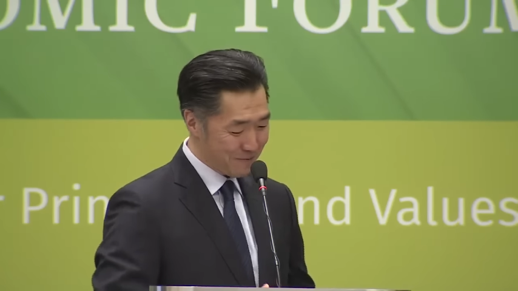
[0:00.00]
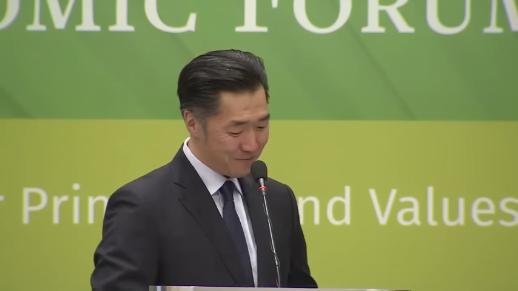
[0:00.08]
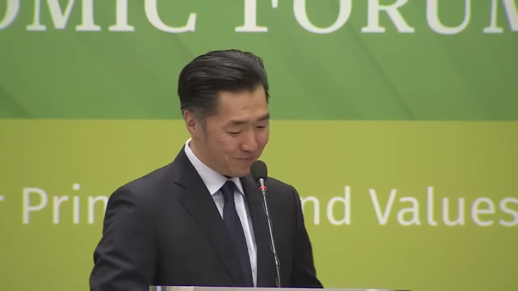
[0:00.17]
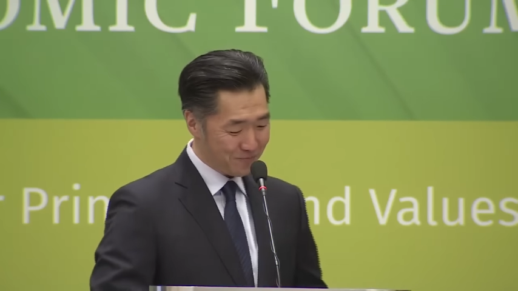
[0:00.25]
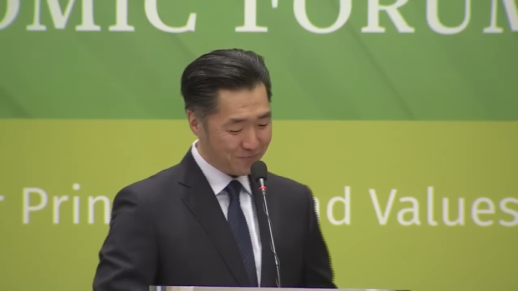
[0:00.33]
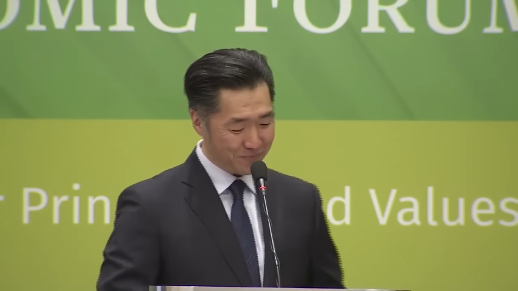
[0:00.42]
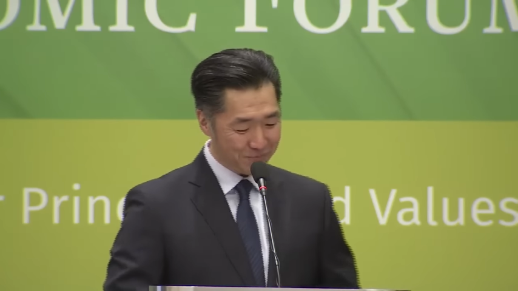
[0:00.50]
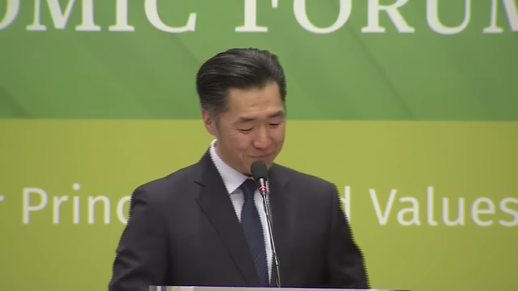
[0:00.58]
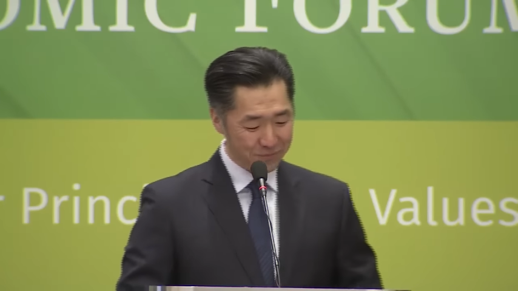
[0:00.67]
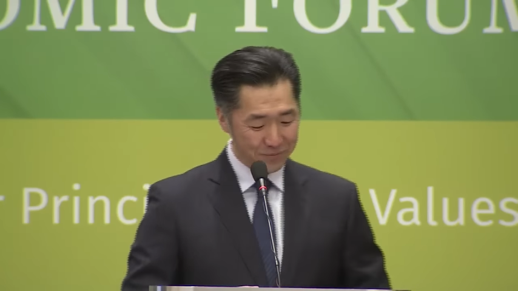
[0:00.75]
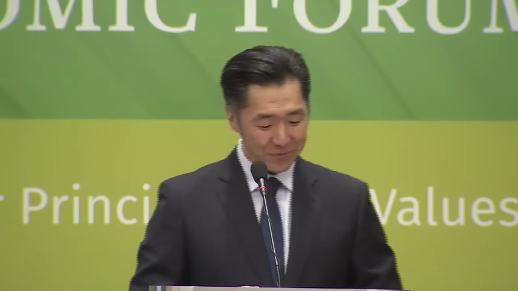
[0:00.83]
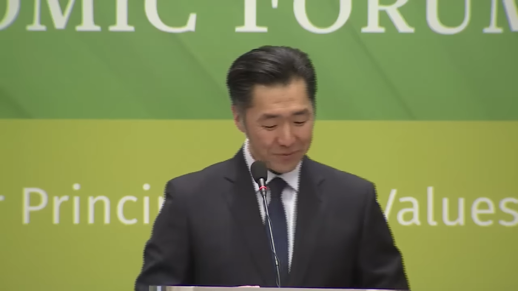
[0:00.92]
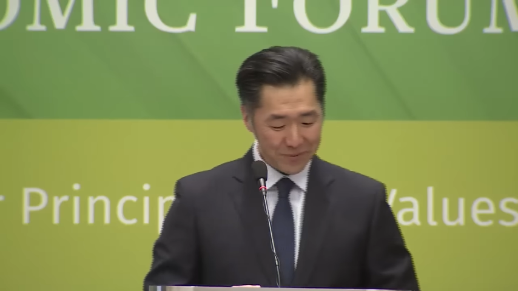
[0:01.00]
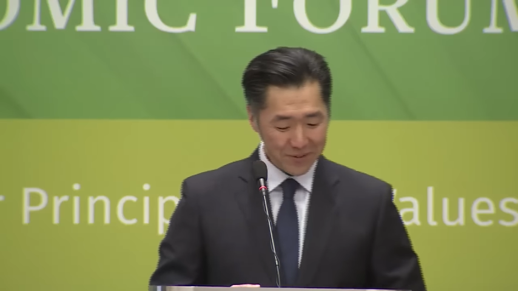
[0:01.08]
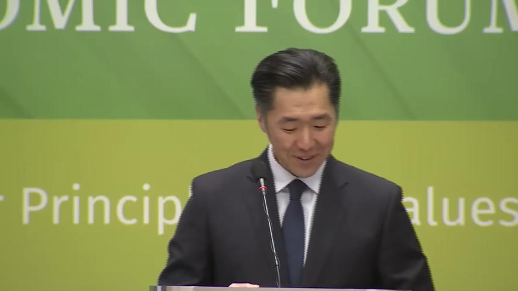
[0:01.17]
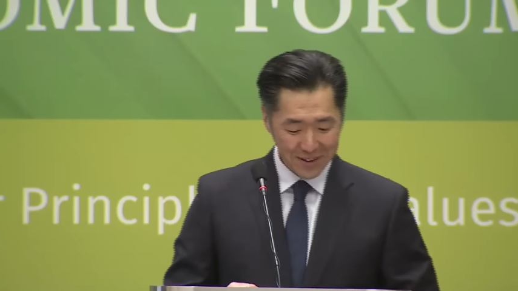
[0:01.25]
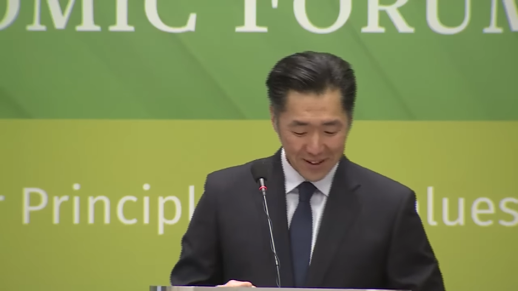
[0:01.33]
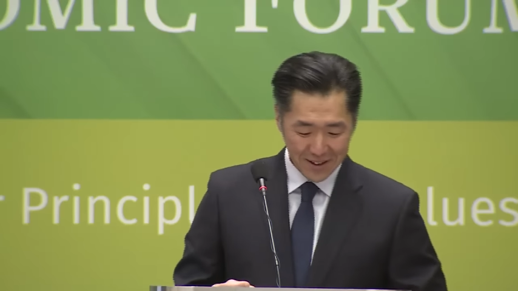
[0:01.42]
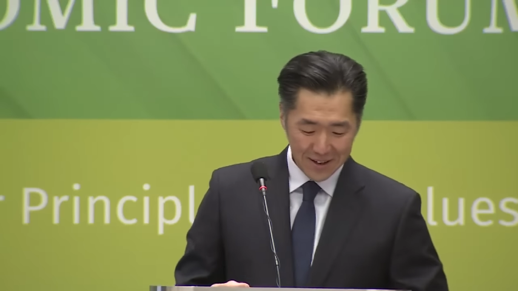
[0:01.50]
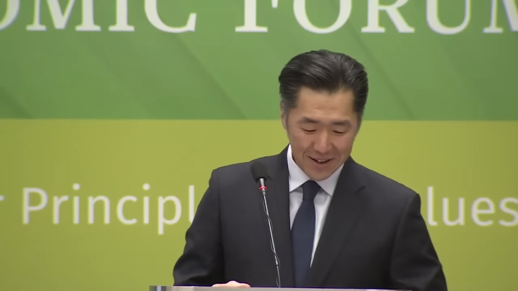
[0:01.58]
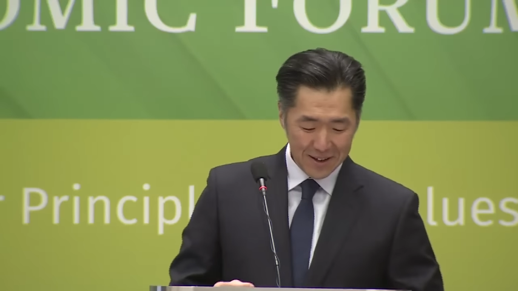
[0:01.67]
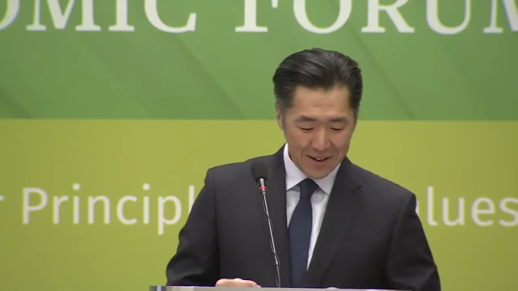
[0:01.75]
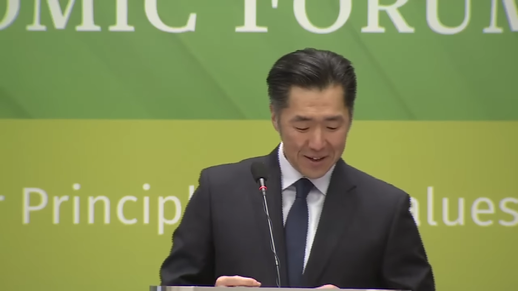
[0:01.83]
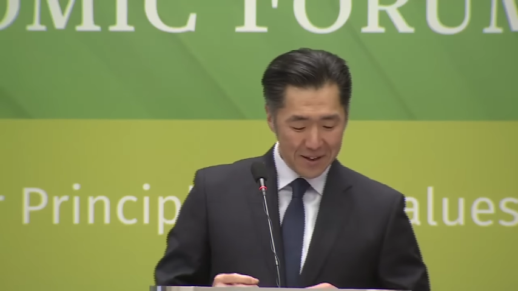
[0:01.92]

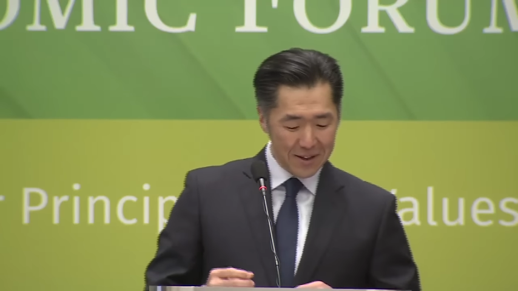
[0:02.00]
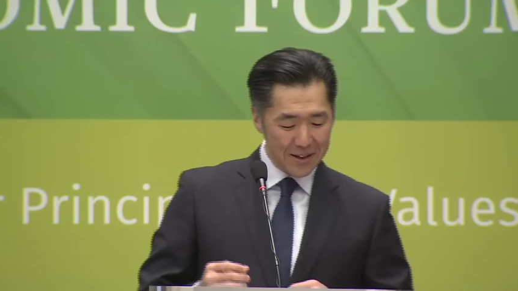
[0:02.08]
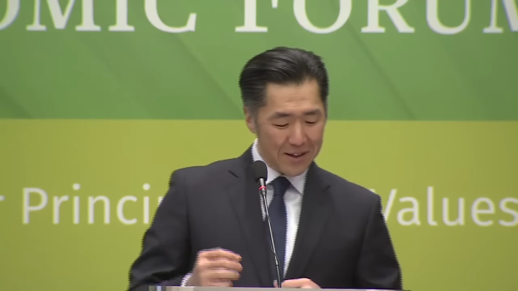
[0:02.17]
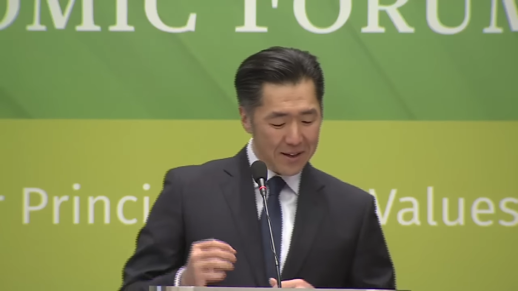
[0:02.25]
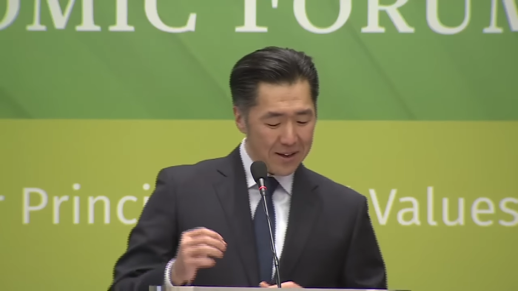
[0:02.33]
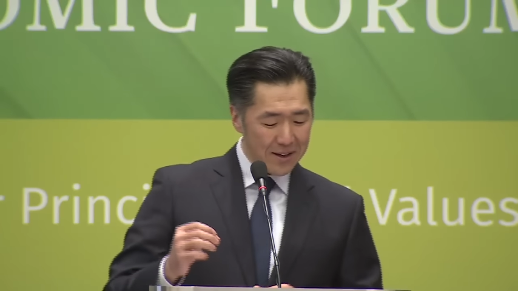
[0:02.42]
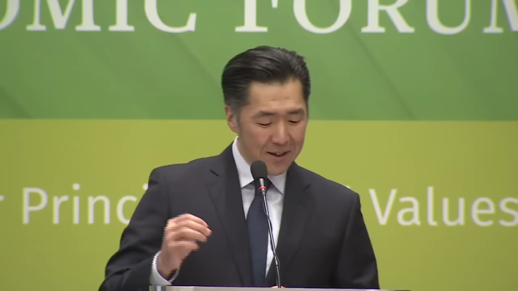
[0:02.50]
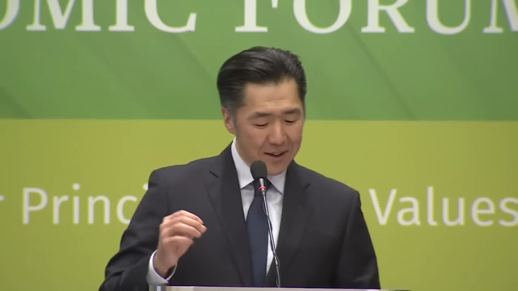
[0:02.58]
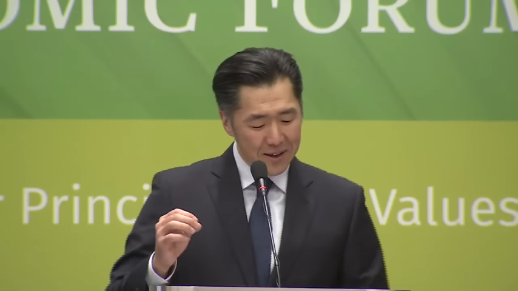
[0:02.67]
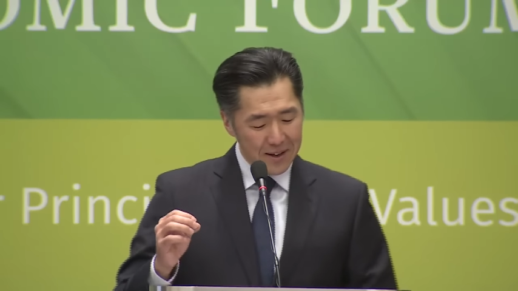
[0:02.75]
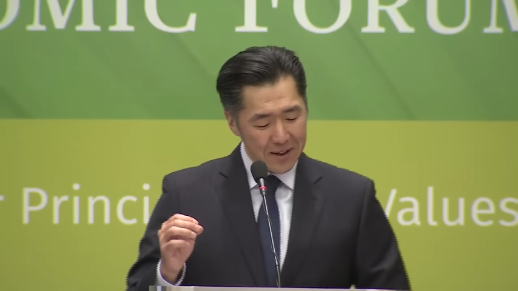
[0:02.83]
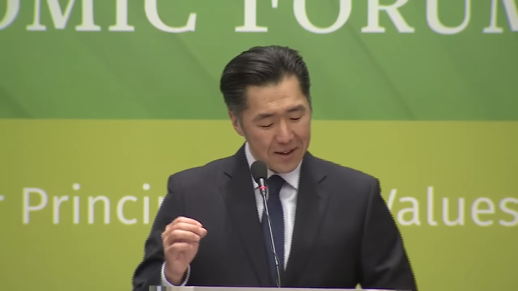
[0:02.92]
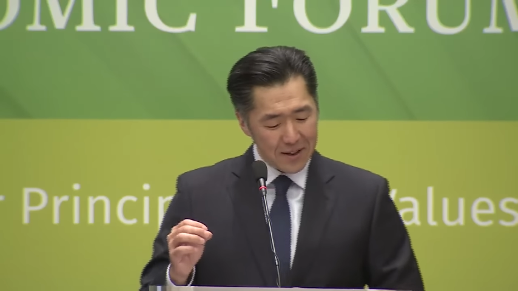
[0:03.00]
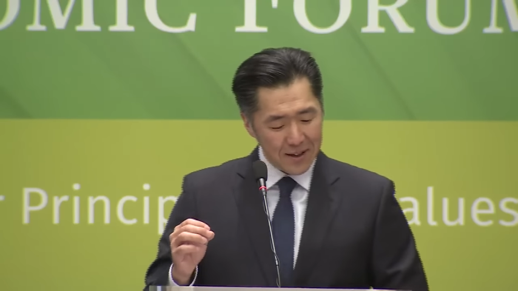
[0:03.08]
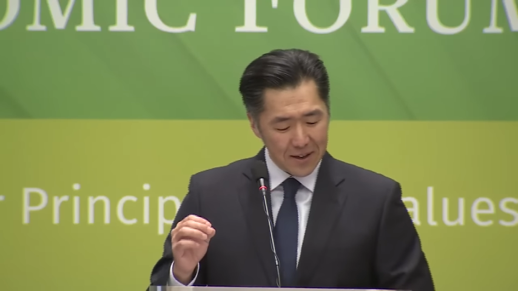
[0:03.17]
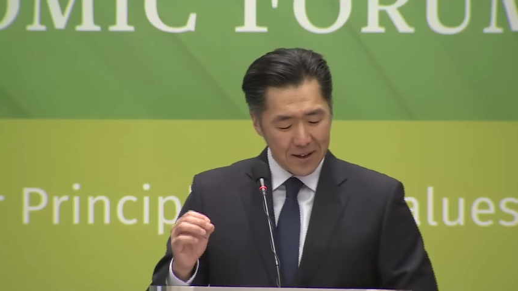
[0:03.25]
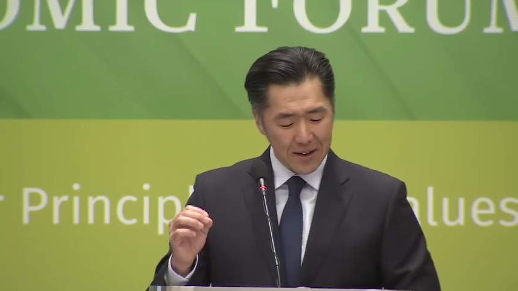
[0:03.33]
(silence)